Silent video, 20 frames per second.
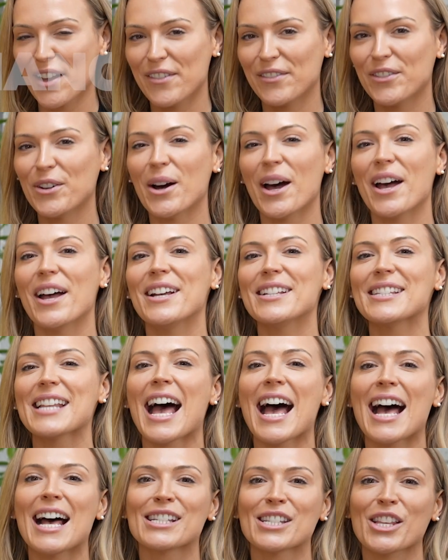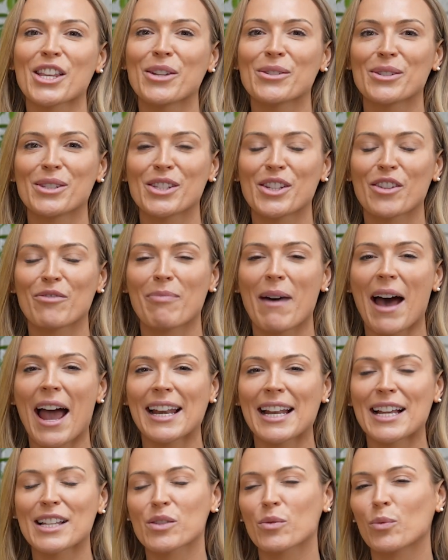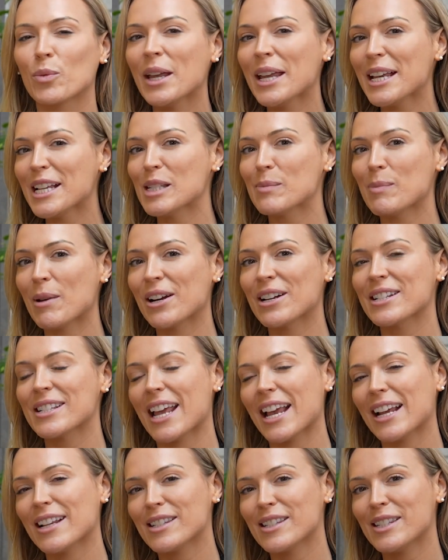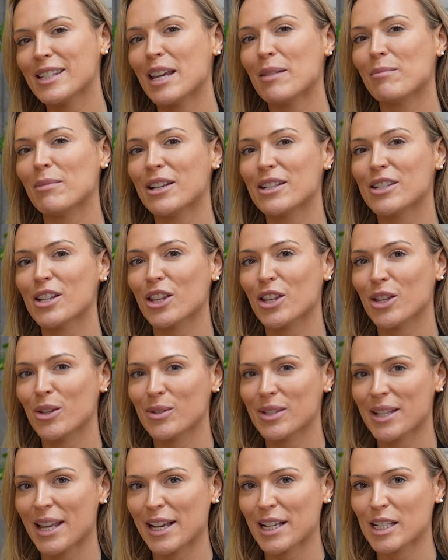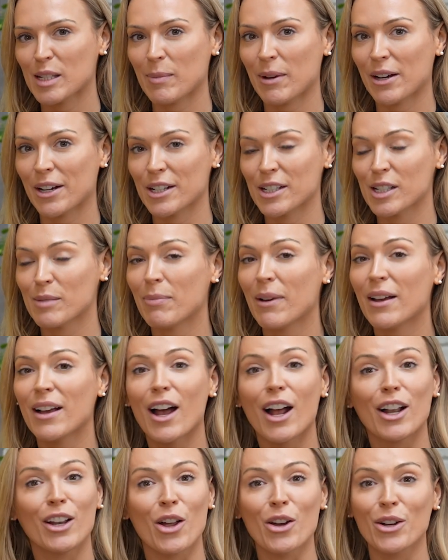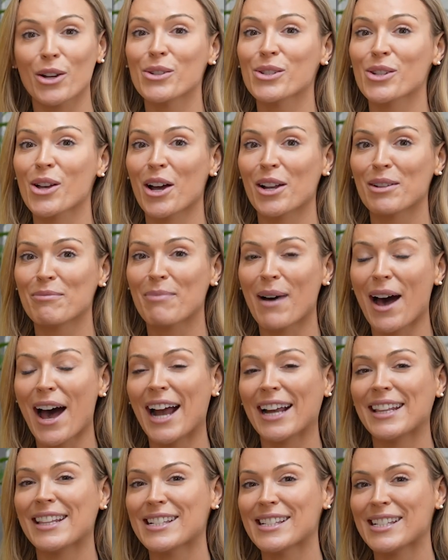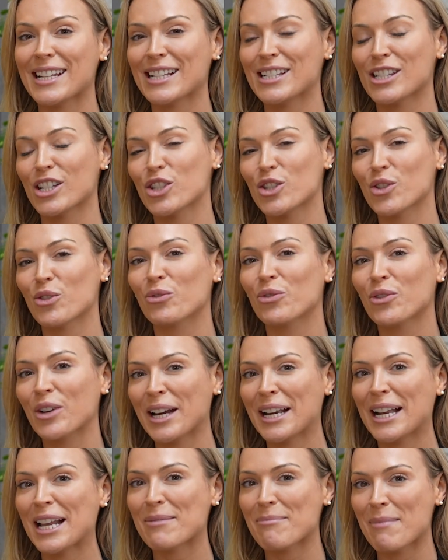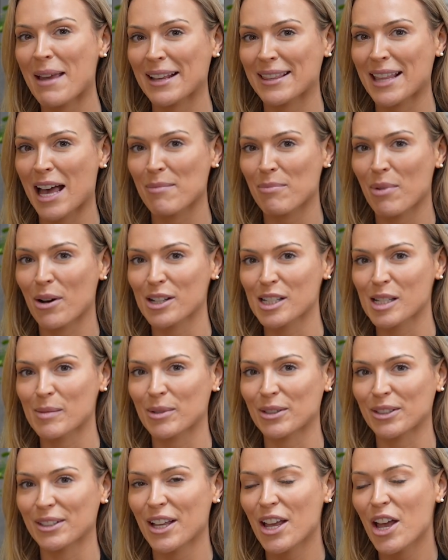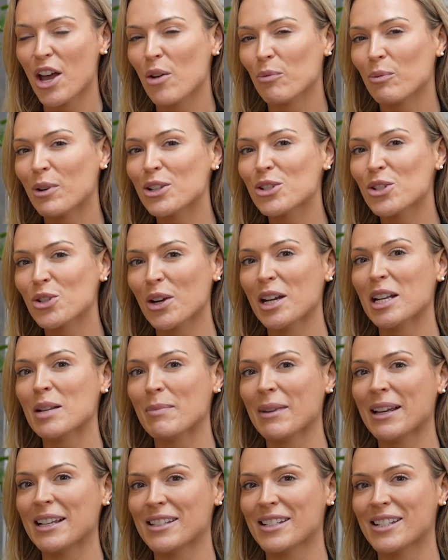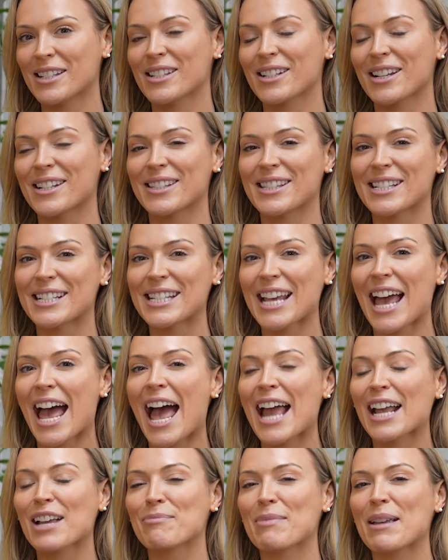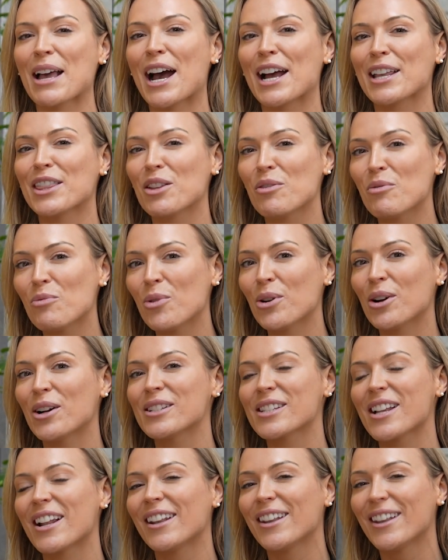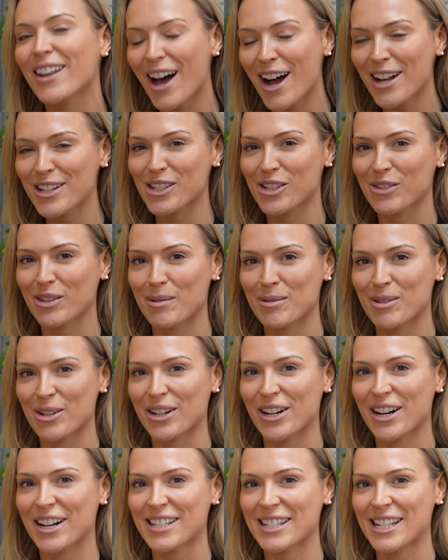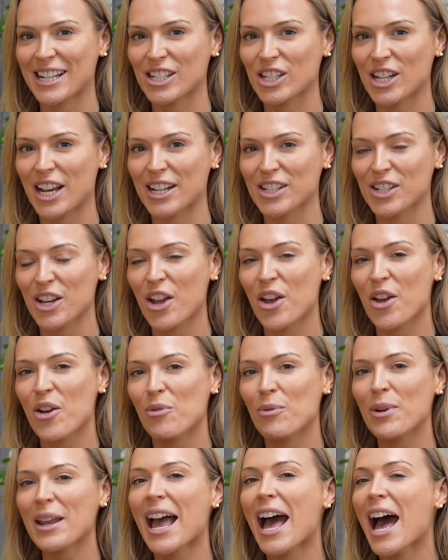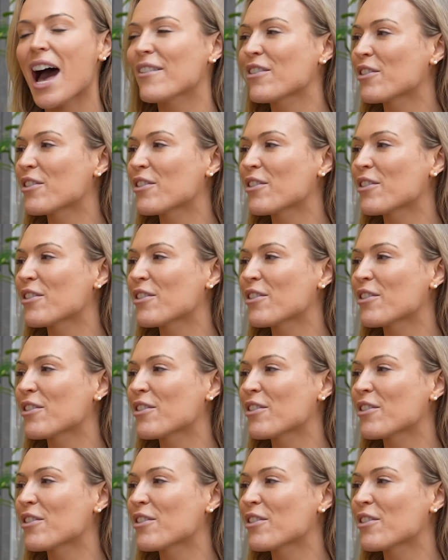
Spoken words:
For us as users of Binance, we experience a seamless user experience, but a lot goes on behind the scenes to really make that possible. Well, joining me to discuss the tech behind the world's largest cryptocurrency exchange, we have